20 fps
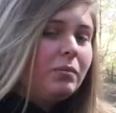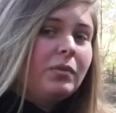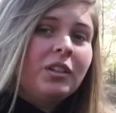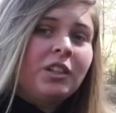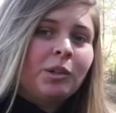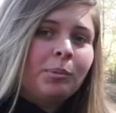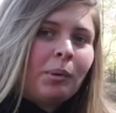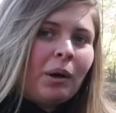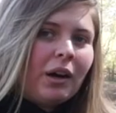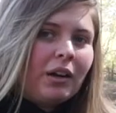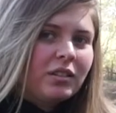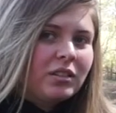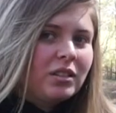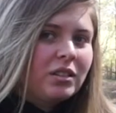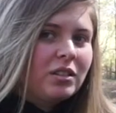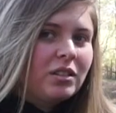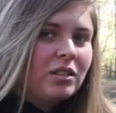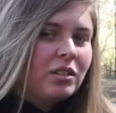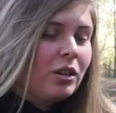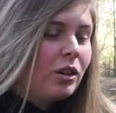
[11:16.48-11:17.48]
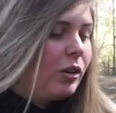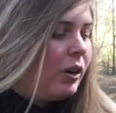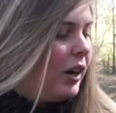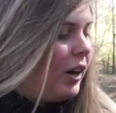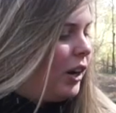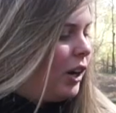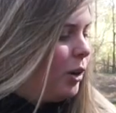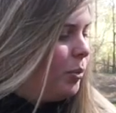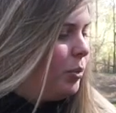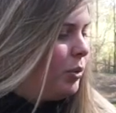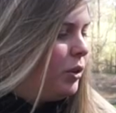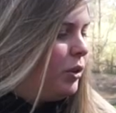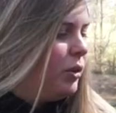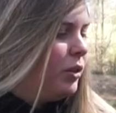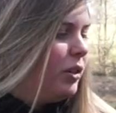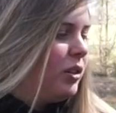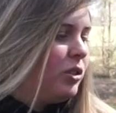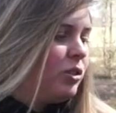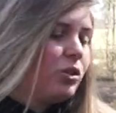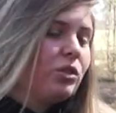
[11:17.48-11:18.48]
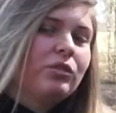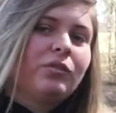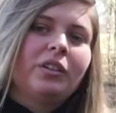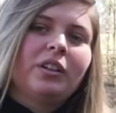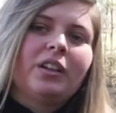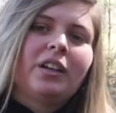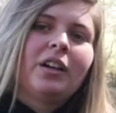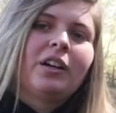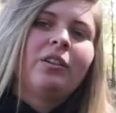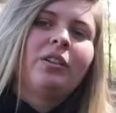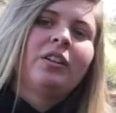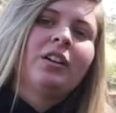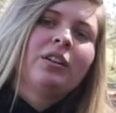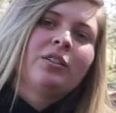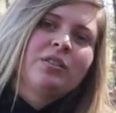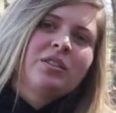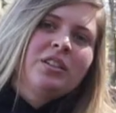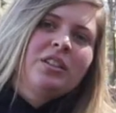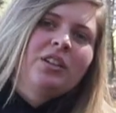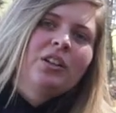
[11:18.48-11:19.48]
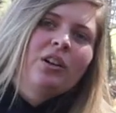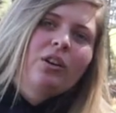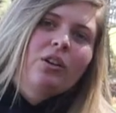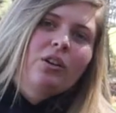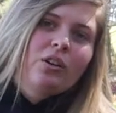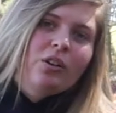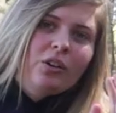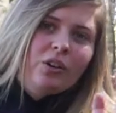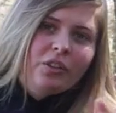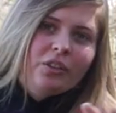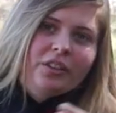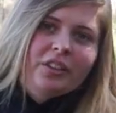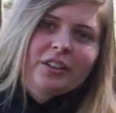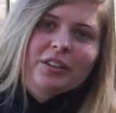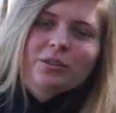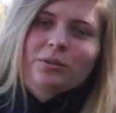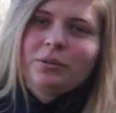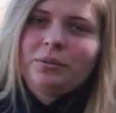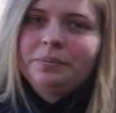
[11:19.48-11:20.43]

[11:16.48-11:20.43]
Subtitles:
the boxes. So I hope you enjoyed the video, and I'll see y'all on the next